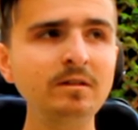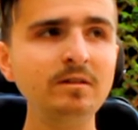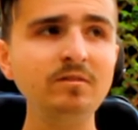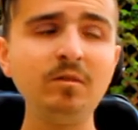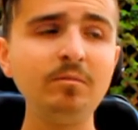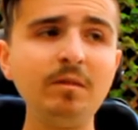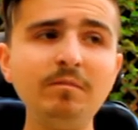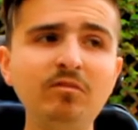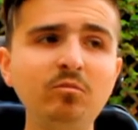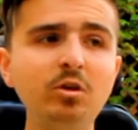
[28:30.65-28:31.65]
Sometimes
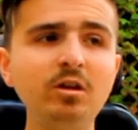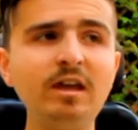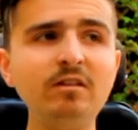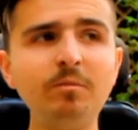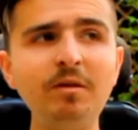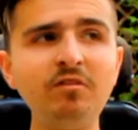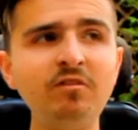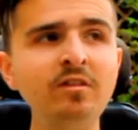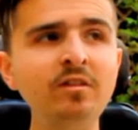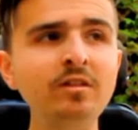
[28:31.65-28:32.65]
that's a workout. Depends
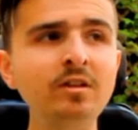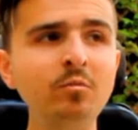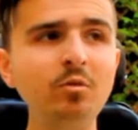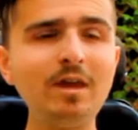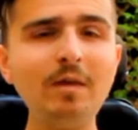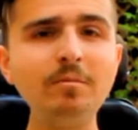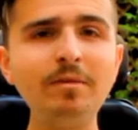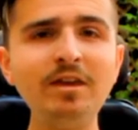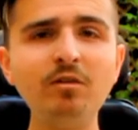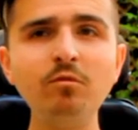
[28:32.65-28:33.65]
what game you're
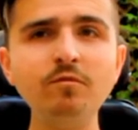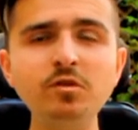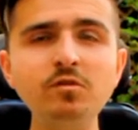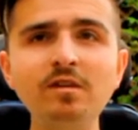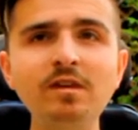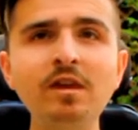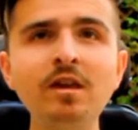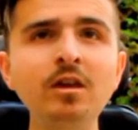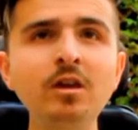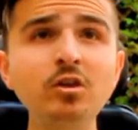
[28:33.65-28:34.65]
playing. Call of Duty,
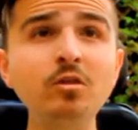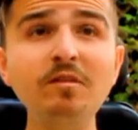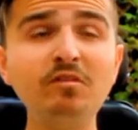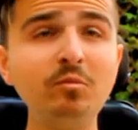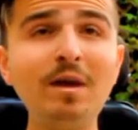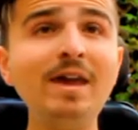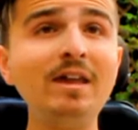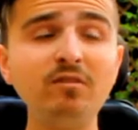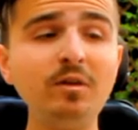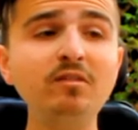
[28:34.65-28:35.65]
you'll be sweating,
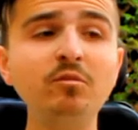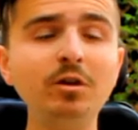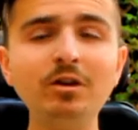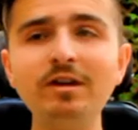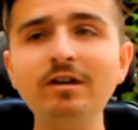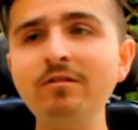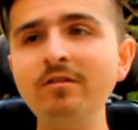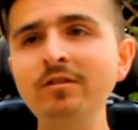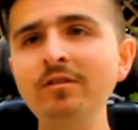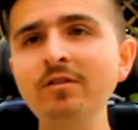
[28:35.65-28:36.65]
so it is a workout.
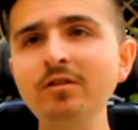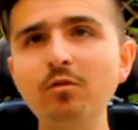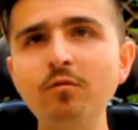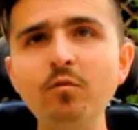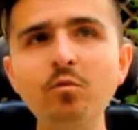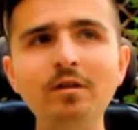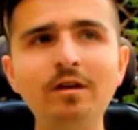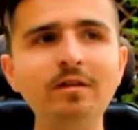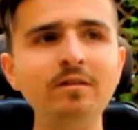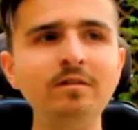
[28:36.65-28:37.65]
Or
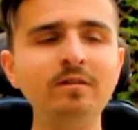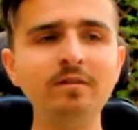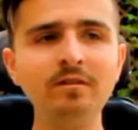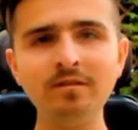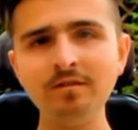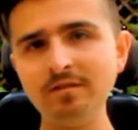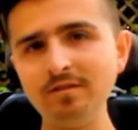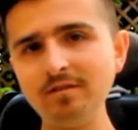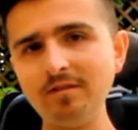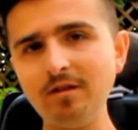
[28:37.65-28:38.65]
Fortnite.
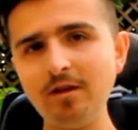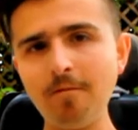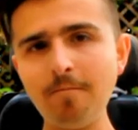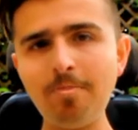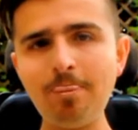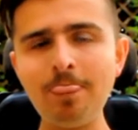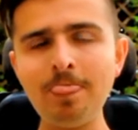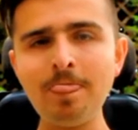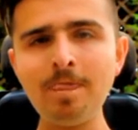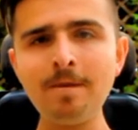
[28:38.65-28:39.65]
Um,
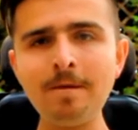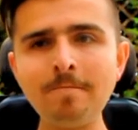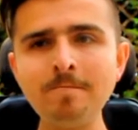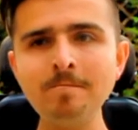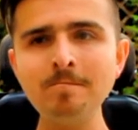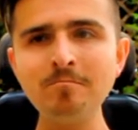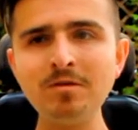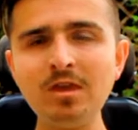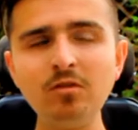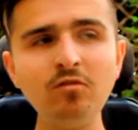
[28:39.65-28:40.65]
but
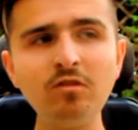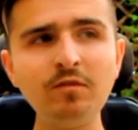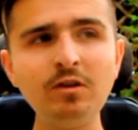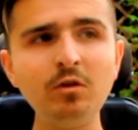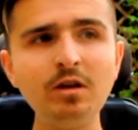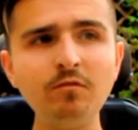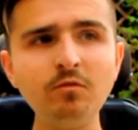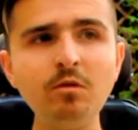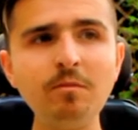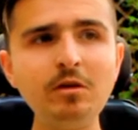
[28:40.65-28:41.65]
yeah, you do something long enough, you
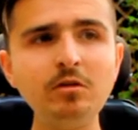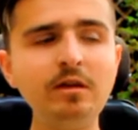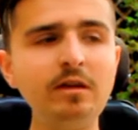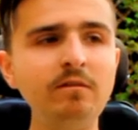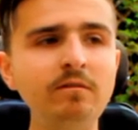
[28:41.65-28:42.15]
will be good at it.